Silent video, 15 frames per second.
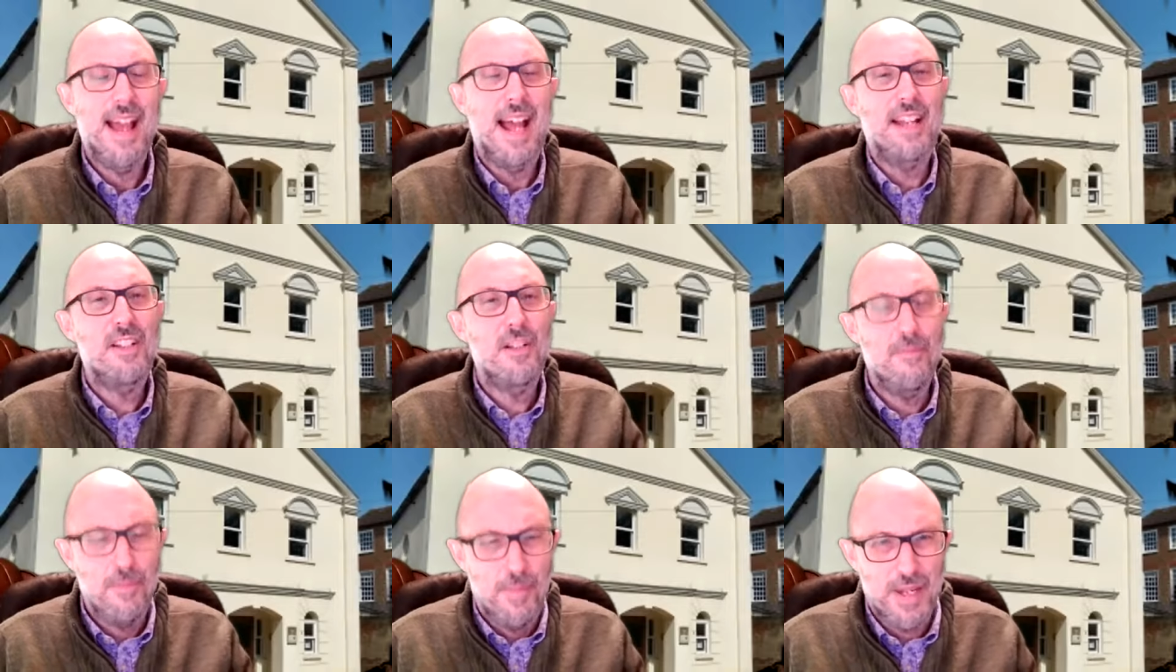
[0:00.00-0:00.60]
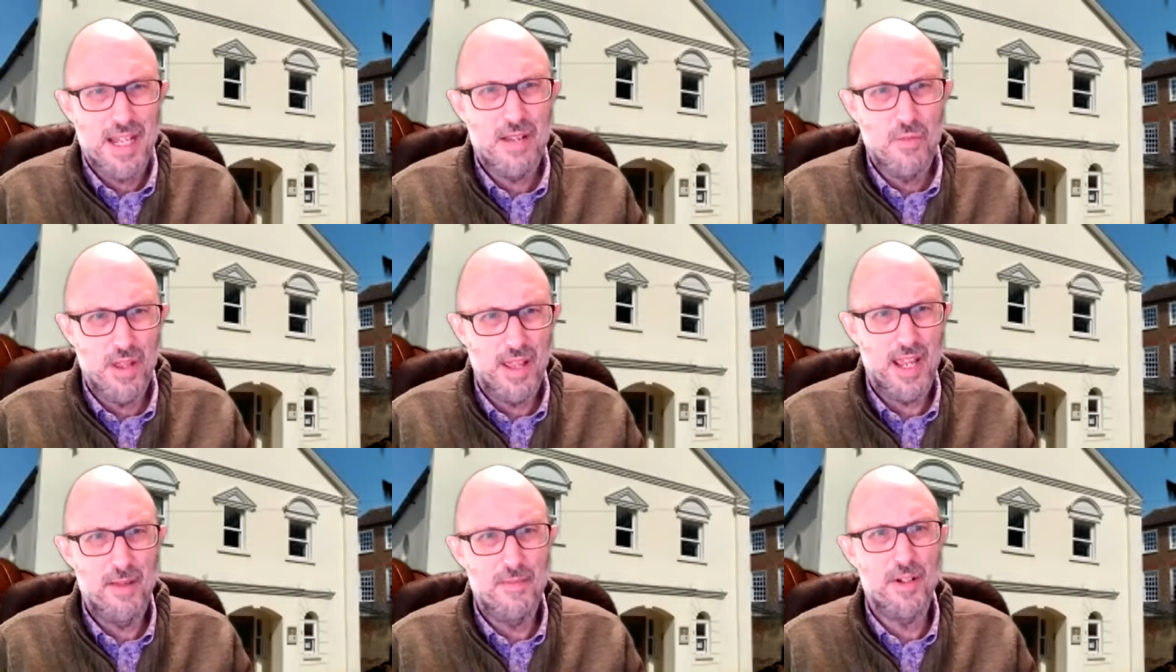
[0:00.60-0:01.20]
and to be
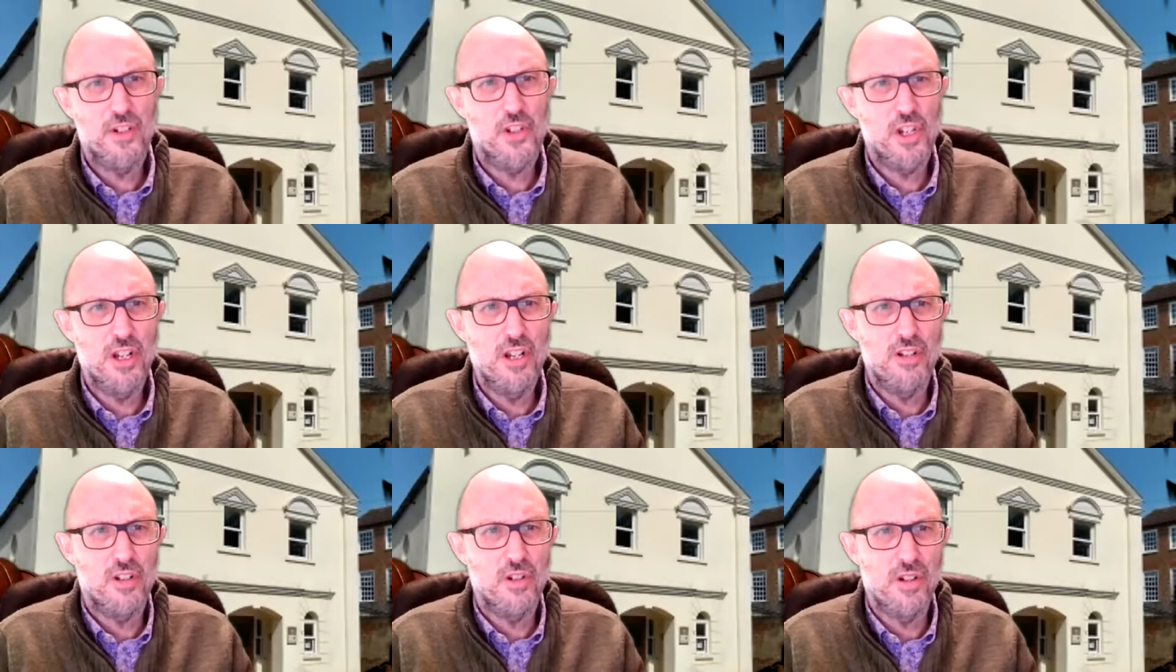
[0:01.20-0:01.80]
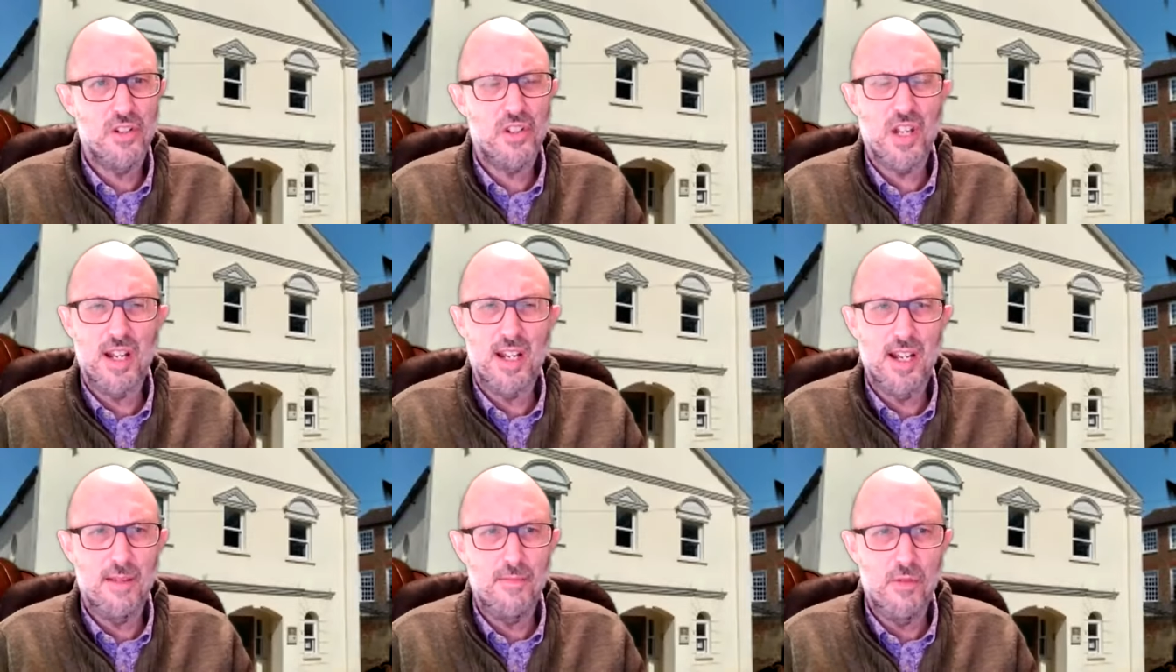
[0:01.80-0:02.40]
with Him at church on a
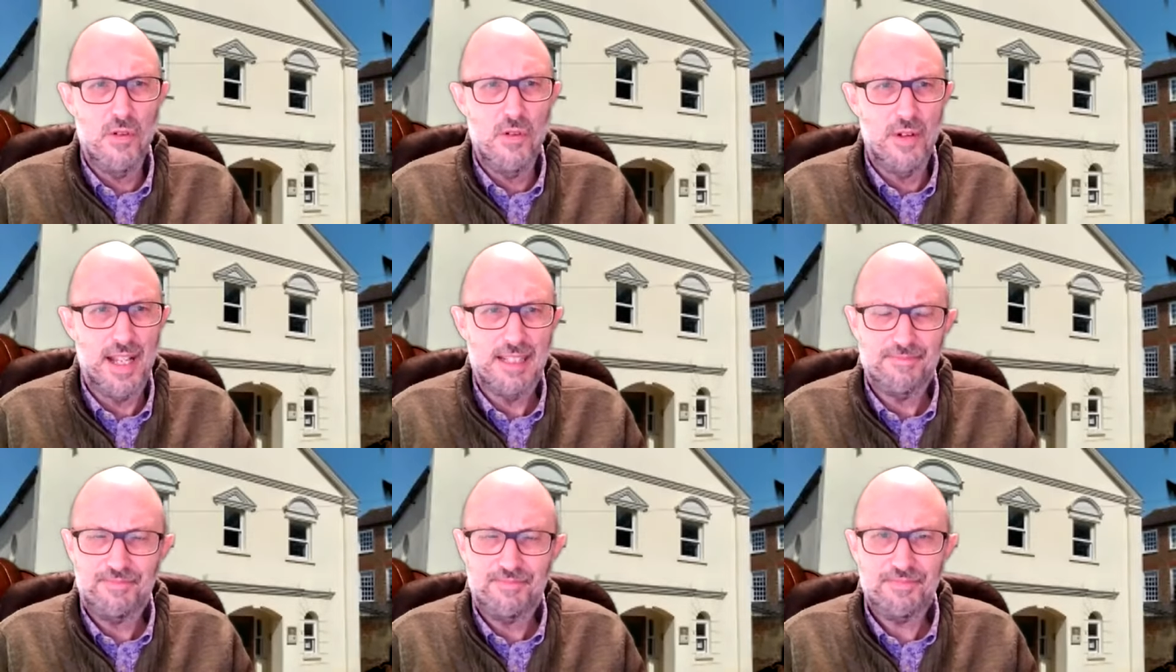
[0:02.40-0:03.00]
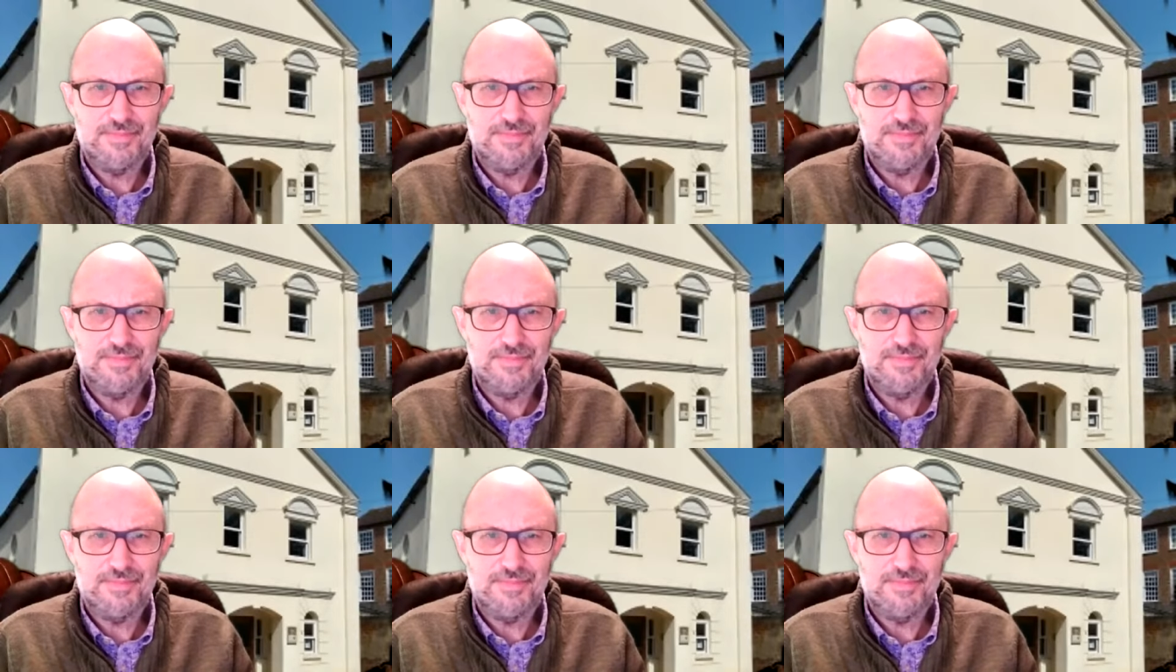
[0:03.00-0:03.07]
Sunday morning.